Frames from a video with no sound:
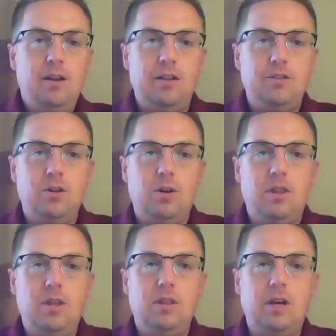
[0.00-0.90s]
And so I
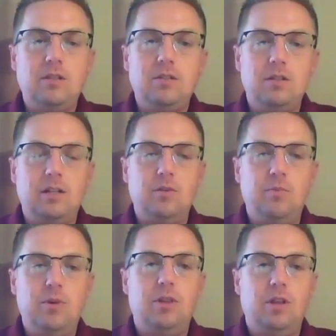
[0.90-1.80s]
think that's a
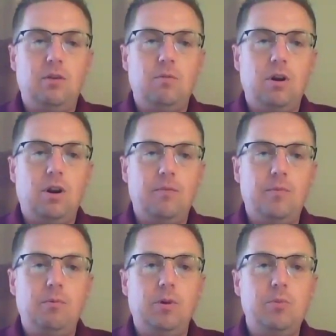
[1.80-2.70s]
big thing where I've
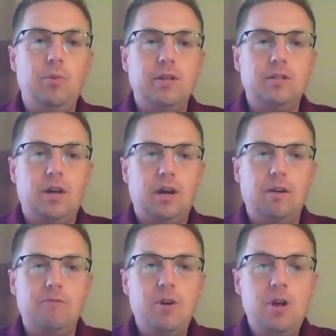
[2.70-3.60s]
been really blessed to have